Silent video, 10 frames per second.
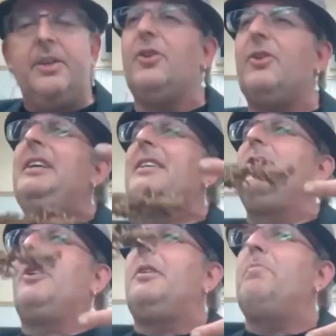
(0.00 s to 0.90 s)
You're,
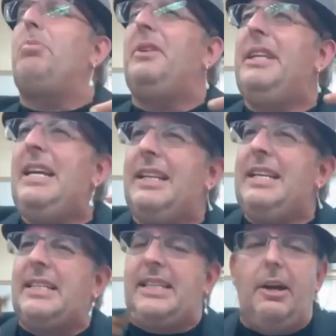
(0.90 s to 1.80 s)
you're
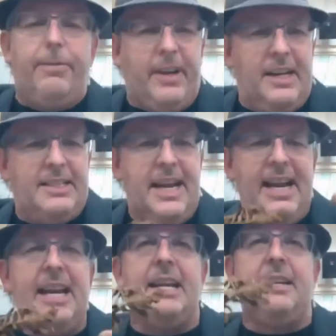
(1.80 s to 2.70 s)
completely self
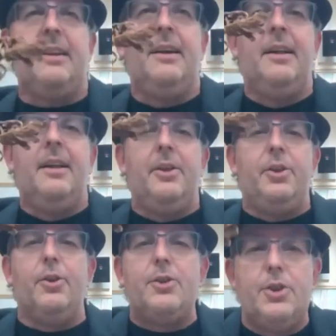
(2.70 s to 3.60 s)
contained.
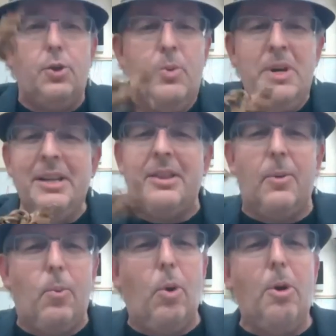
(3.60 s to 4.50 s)
You're doing the
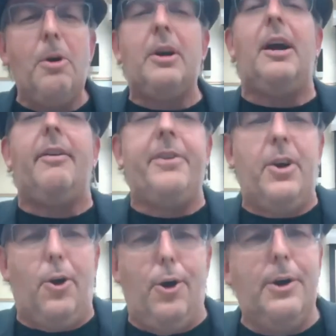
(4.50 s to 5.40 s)
work of an
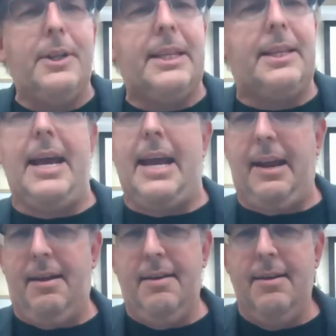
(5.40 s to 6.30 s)
earthling
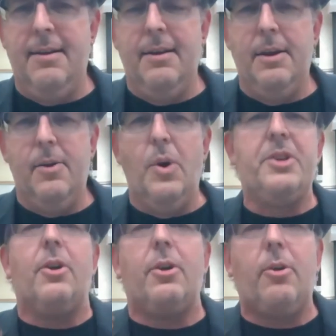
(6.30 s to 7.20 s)

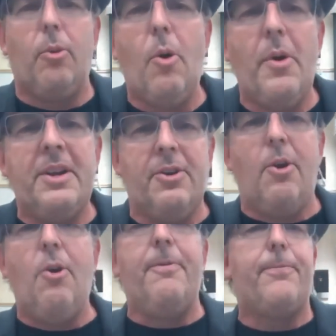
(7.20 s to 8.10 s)
when you're growing your
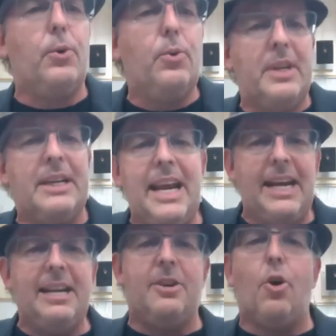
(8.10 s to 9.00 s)
own food and
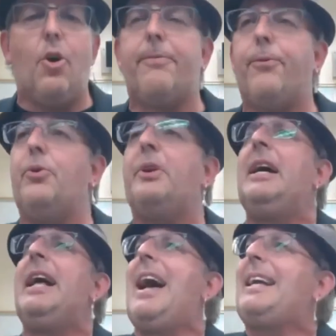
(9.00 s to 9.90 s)
eating your own food
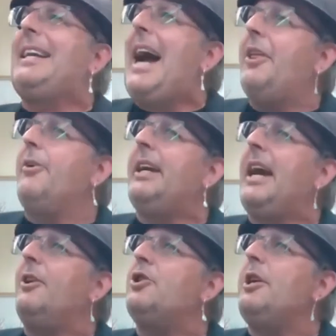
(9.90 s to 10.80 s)
and gathering
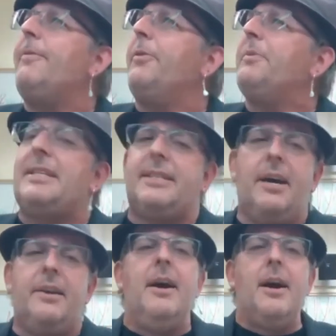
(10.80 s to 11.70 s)
energy from the
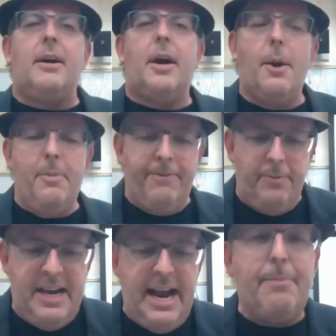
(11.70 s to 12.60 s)
sun, carbon
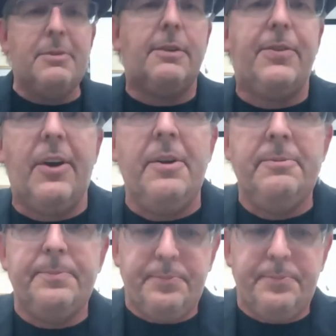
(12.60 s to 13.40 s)
from the atmosphere.